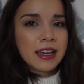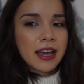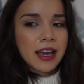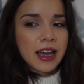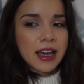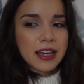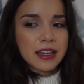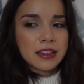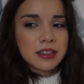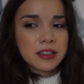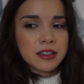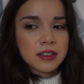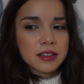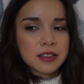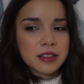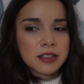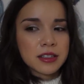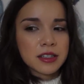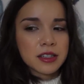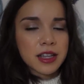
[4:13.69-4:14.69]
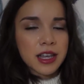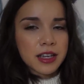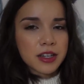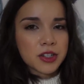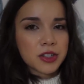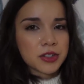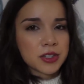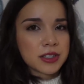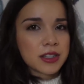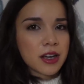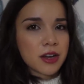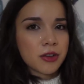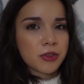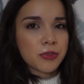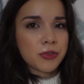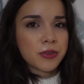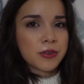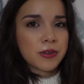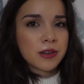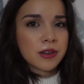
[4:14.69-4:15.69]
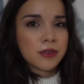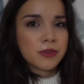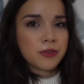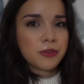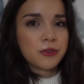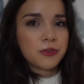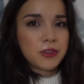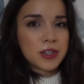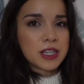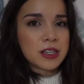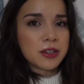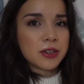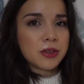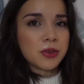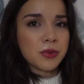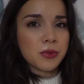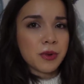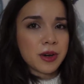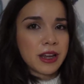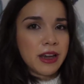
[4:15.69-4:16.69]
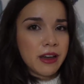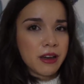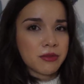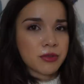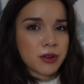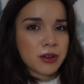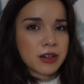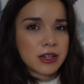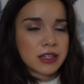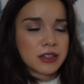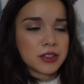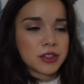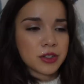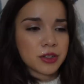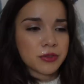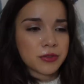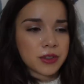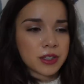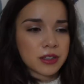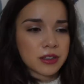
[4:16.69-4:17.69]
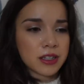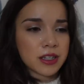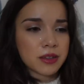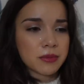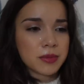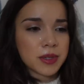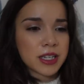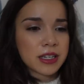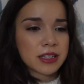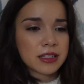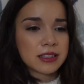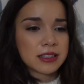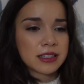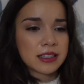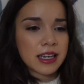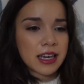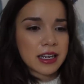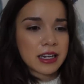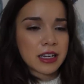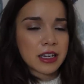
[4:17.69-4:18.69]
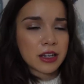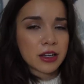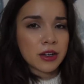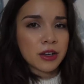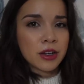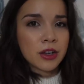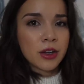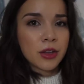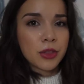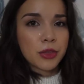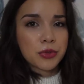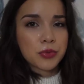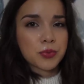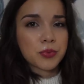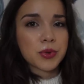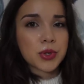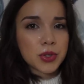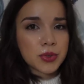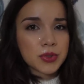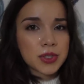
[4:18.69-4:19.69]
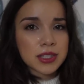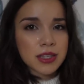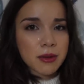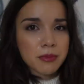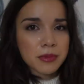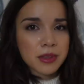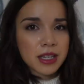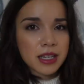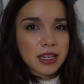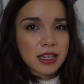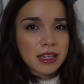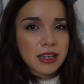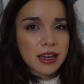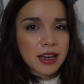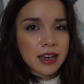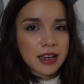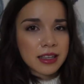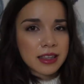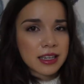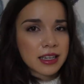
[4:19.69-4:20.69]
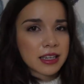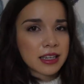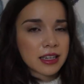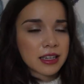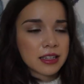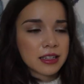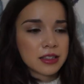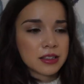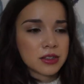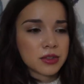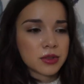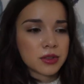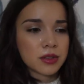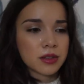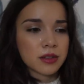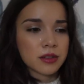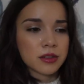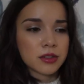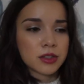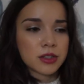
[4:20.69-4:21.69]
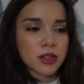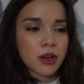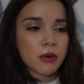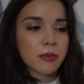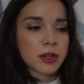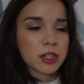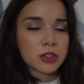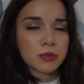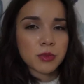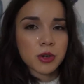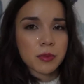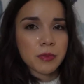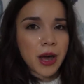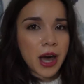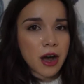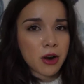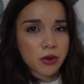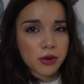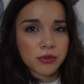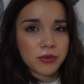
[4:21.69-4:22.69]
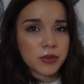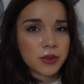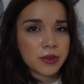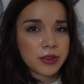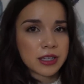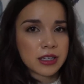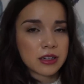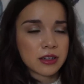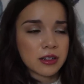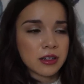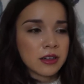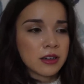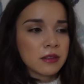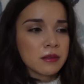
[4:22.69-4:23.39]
and to let yourself feel whatever it is you're feeling because getting through something I think is so much more powerful than